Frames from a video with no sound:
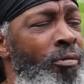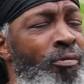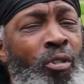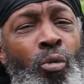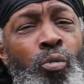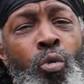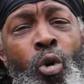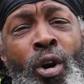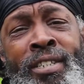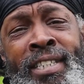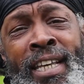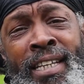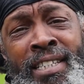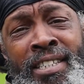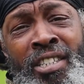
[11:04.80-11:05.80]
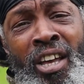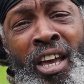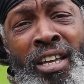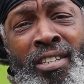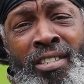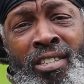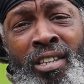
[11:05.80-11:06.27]
for a walk is
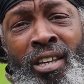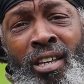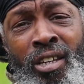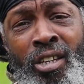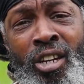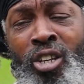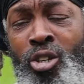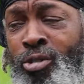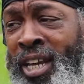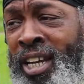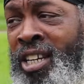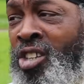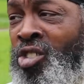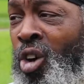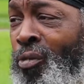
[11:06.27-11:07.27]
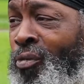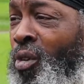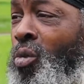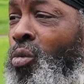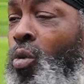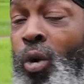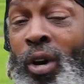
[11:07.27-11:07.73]
exercise. You know, you taking a dog for
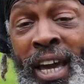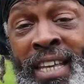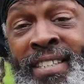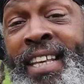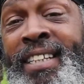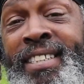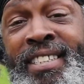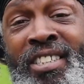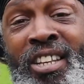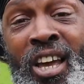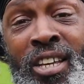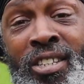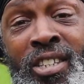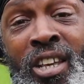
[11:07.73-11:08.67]
a walk is exercise.